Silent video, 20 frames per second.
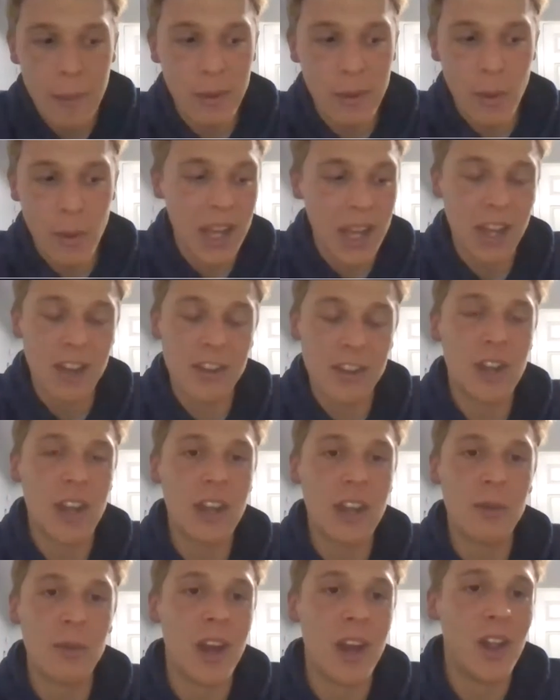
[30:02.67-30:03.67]
why can't you
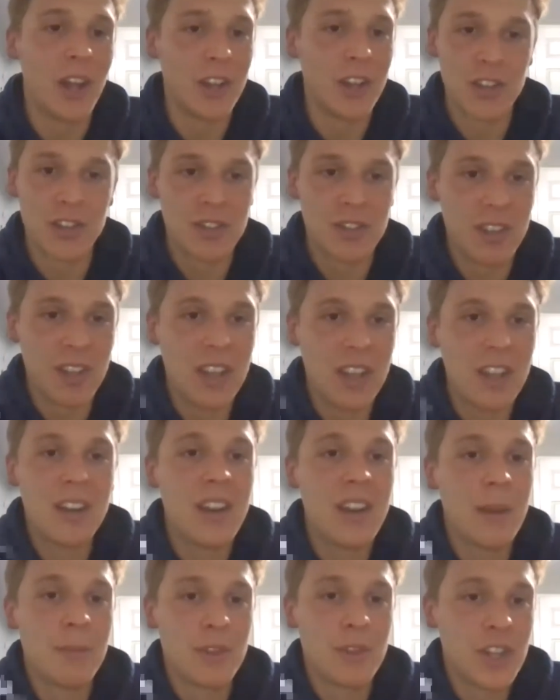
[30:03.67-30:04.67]
gain weight? Like, just eat a
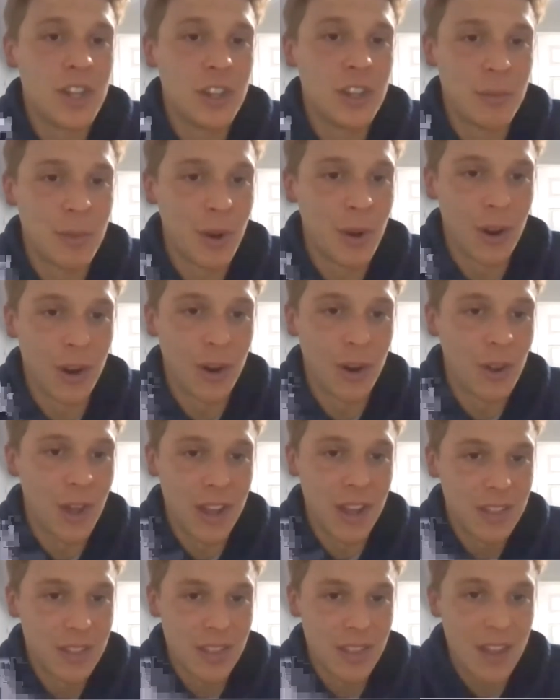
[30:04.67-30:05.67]
damn cheeseburger.
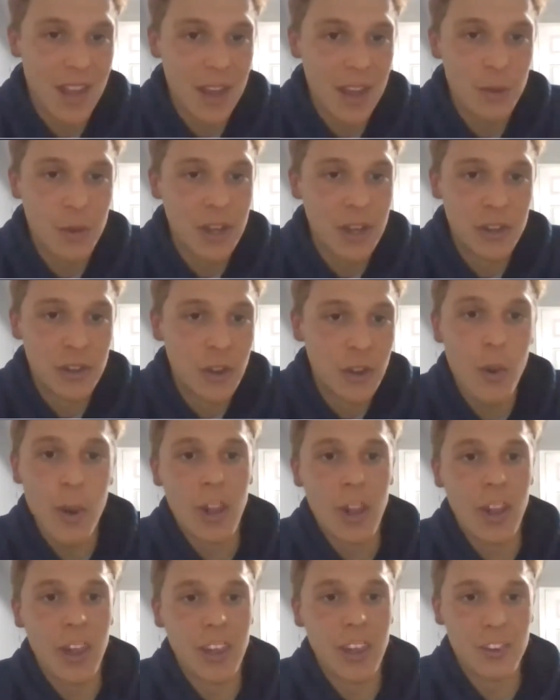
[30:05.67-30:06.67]
Like, you can do
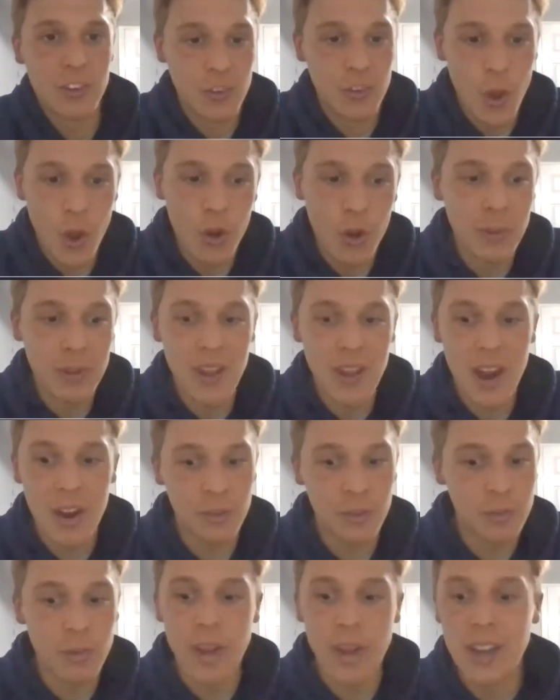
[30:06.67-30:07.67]
it. Like, just go to
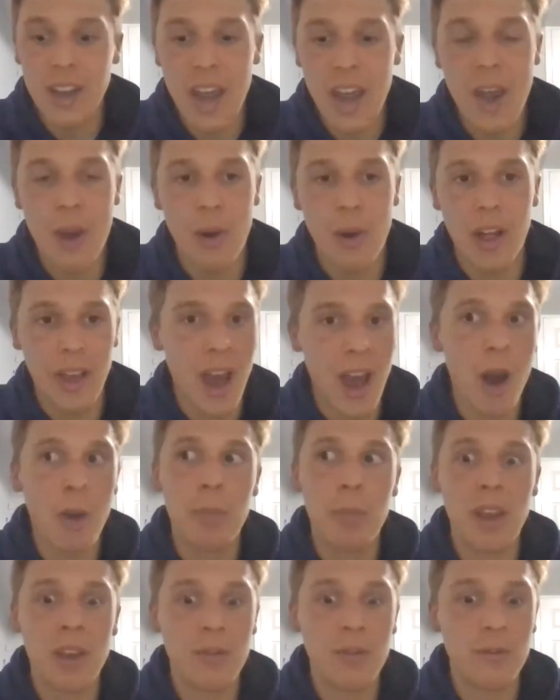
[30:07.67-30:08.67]
McDonald's right now. Like,
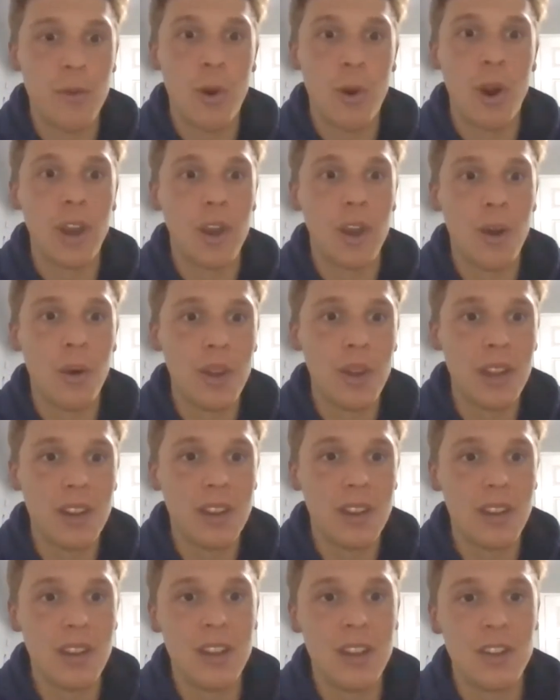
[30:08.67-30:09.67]
I'll pay for it. Go eat
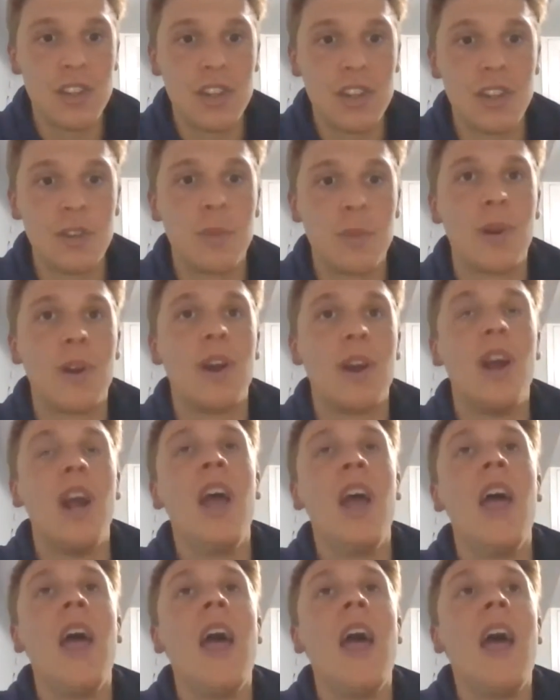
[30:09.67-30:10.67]
a cheeseburger.
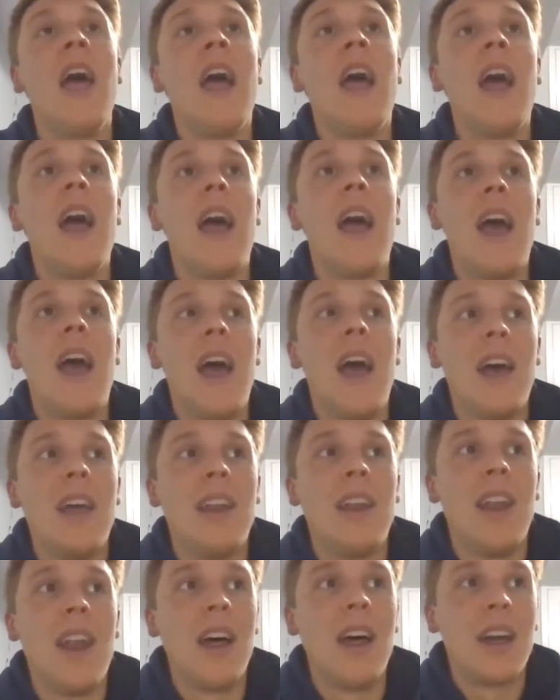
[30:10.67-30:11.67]

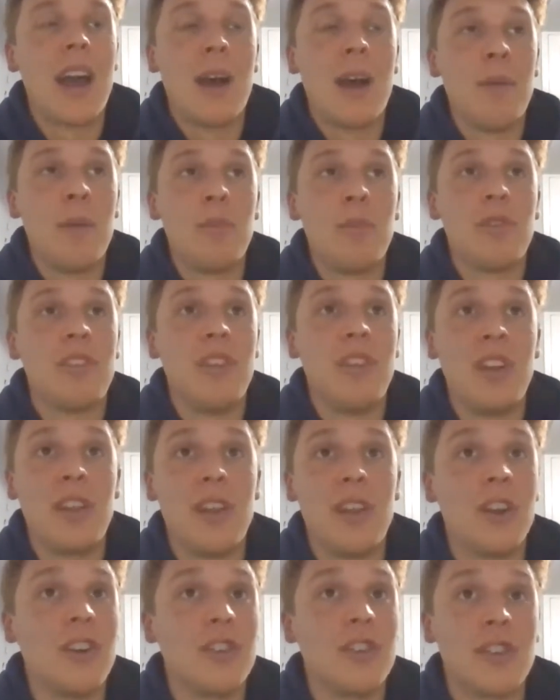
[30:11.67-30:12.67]
And like, I remember sitting
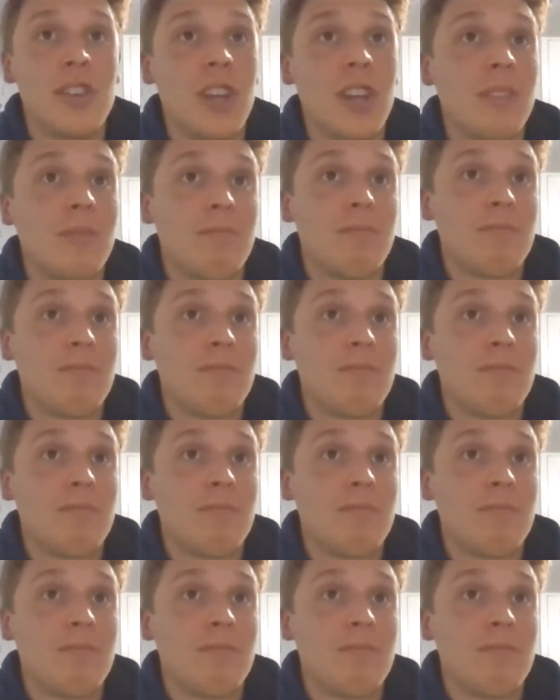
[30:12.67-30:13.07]
there just like,